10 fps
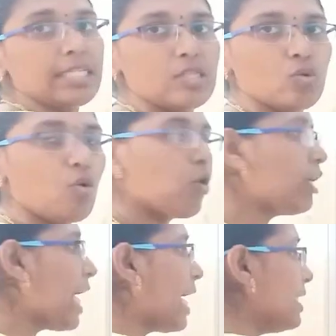and so
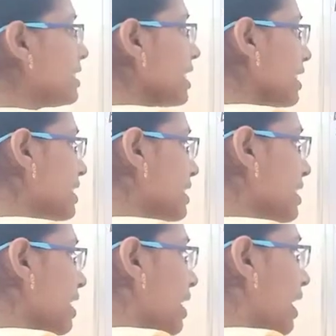on as
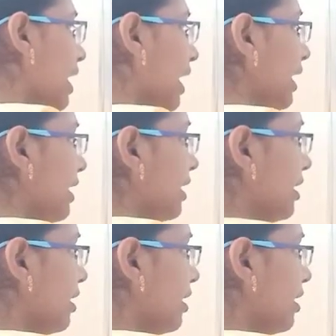x. Let